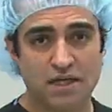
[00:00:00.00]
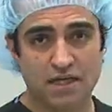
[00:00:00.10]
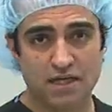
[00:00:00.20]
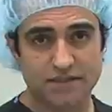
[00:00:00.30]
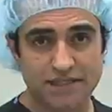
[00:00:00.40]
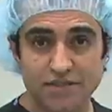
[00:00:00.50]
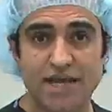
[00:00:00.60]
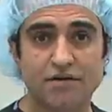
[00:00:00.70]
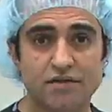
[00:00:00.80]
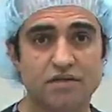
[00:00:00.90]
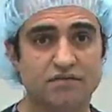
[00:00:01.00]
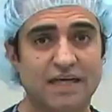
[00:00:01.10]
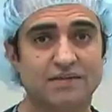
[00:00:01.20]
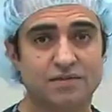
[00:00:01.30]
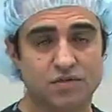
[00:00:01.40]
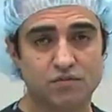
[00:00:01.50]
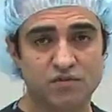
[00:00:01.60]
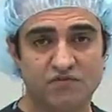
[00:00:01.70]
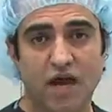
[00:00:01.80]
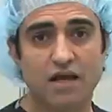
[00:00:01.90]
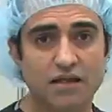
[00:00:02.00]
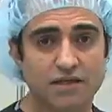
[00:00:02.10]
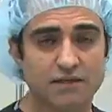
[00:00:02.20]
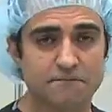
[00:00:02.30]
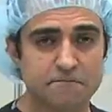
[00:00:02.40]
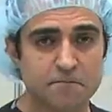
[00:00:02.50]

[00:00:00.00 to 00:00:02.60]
the integrity of that disc to be violated.